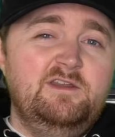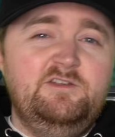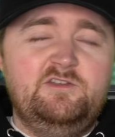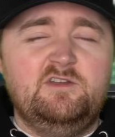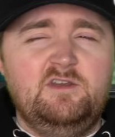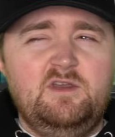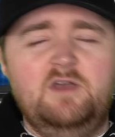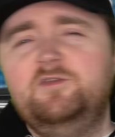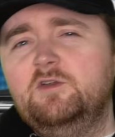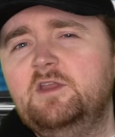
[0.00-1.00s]
least, I,
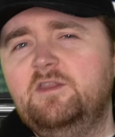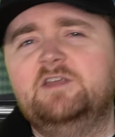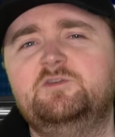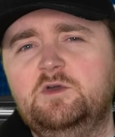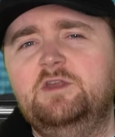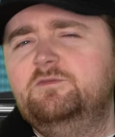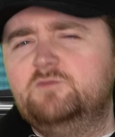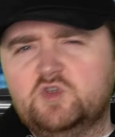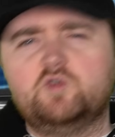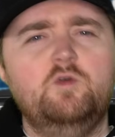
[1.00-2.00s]
I feel like that's where
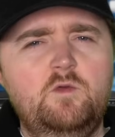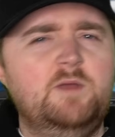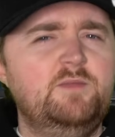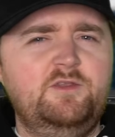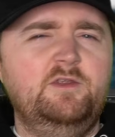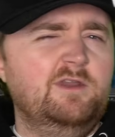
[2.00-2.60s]
true empathy